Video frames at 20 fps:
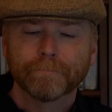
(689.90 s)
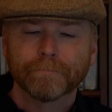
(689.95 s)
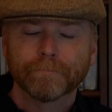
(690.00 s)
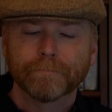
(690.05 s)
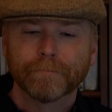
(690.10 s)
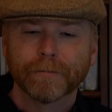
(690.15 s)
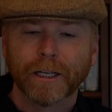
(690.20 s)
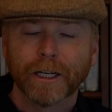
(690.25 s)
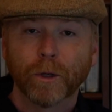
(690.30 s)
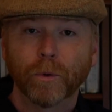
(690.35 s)

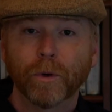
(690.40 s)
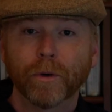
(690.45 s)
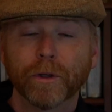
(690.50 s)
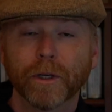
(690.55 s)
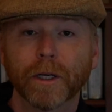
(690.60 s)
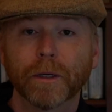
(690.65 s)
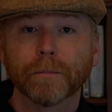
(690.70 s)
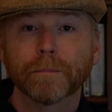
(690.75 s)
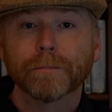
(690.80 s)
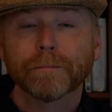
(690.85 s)
And I woke
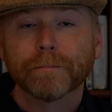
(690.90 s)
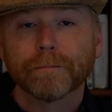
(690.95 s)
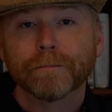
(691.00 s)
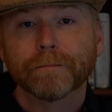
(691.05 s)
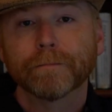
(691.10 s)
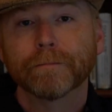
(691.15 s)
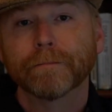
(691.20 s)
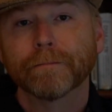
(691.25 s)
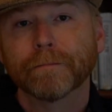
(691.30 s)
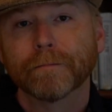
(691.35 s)
up.
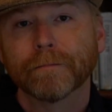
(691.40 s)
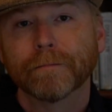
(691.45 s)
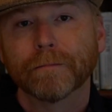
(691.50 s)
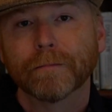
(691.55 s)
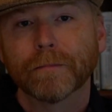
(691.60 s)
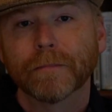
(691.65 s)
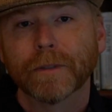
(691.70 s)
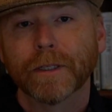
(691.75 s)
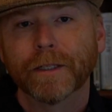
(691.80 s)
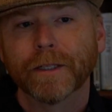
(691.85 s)

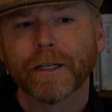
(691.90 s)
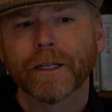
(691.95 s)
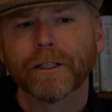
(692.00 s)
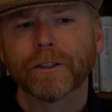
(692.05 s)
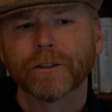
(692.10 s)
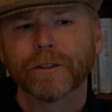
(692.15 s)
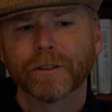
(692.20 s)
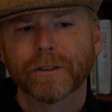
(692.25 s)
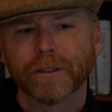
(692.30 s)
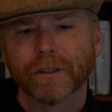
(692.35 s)
And I
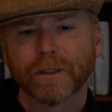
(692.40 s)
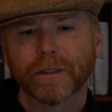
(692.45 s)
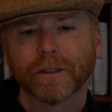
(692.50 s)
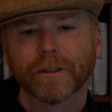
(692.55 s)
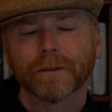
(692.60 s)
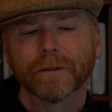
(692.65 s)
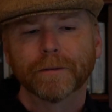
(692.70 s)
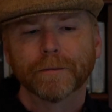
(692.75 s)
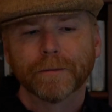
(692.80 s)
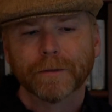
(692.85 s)
understood.
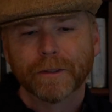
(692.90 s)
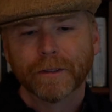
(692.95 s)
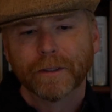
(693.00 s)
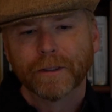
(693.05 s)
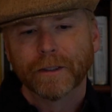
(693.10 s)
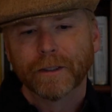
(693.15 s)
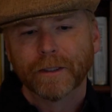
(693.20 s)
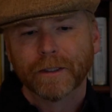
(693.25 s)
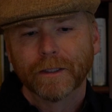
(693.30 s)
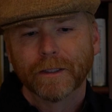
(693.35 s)

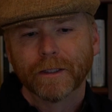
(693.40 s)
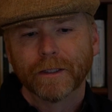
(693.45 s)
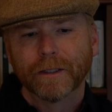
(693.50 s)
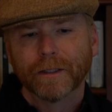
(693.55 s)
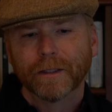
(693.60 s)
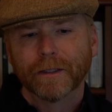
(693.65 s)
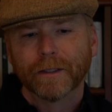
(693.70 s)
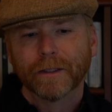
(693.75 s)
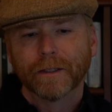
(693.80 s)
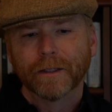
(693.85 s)

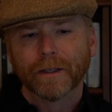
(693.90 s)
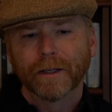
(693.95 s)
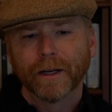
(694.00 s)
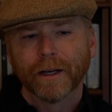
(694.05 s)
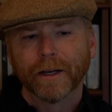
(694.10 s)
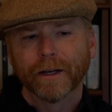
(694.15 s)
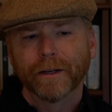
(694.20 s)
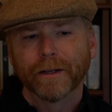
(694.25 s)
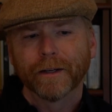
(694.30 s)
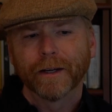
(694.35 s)

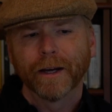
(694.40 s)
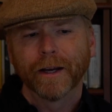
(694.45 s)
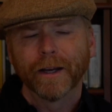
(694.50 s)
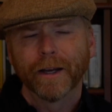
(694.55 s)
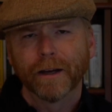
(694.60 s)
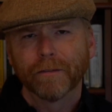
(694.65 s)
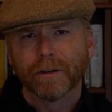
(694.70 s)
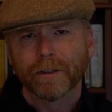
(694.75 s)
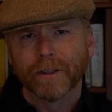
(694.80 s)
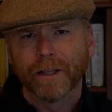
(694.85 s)
And I
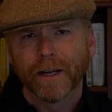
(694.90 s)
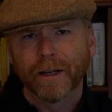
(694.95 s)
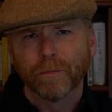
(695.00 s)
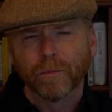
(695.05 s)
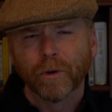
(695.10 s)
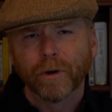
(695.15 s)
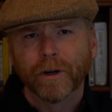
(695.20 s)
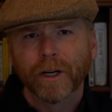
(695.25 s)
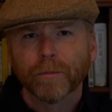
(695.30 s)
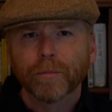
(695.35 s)
have a lot
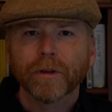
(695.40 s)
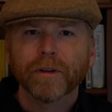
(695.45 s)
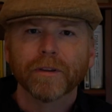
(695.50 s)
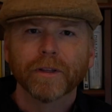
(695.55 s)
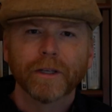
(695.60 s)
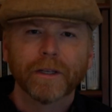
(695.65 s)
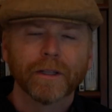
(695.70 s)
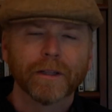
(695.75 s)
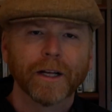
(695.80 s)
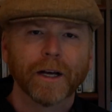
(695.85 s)
more
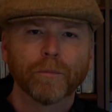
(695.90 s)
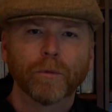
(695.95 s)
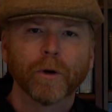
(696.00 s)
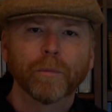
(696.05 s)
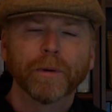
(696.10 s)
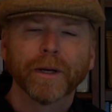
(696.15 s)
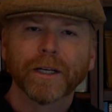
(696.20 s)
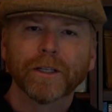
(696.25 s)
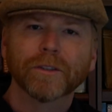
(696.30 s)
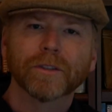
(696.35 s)
empathy, a lot more
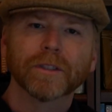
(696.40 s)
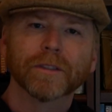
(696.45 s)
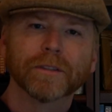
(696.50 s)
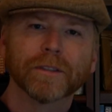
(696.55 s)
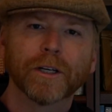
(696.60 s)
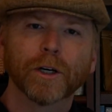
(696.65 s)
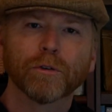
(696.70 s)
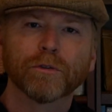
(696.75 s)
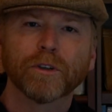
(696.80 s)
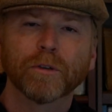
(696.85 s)
patience
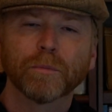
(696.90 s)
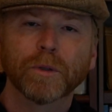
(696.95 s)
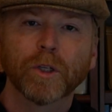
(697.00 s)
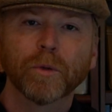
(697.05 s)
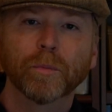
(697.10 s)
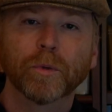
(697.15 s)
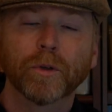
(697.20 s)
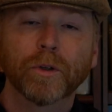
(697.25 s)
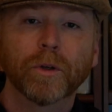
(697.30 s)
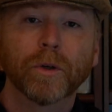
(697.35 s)
now for
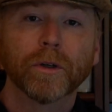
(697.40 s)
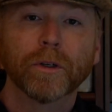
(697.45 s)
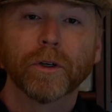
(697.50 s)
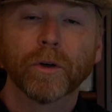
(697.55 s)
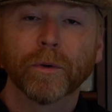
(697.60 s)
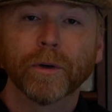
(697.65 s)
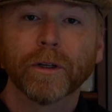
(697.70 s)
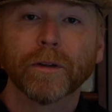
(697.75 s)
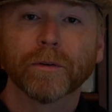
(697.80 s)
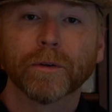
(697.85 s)
people who are
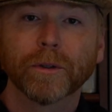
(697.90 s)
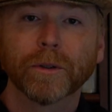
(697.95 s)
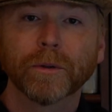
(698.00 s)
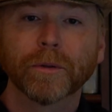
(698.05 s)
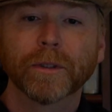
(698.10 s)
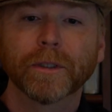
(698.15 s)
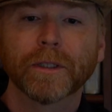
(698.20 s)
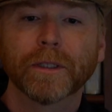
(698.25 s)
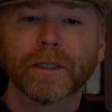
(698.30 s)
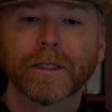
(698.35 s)
going through
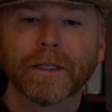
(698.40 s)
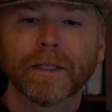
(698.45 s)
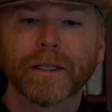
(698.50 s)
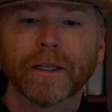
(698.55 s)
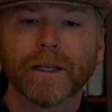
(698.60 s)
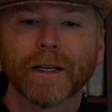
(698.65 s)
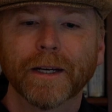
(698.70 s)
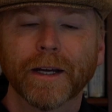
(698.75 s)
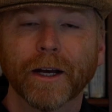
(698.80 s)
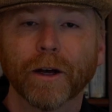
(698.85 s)

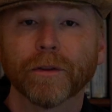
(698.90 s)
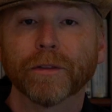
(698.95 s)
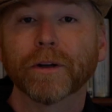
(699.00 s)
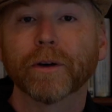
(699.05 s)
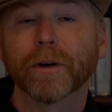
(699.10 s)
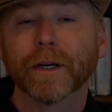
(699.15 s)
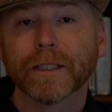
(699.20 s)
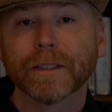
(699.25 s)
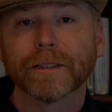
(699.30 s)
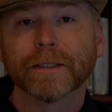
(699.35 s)
health
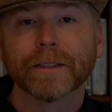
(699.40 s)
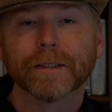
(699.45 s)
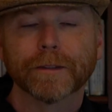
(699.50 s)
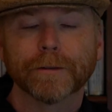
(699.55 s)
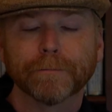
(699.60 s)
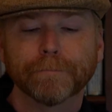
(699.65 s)
crisis.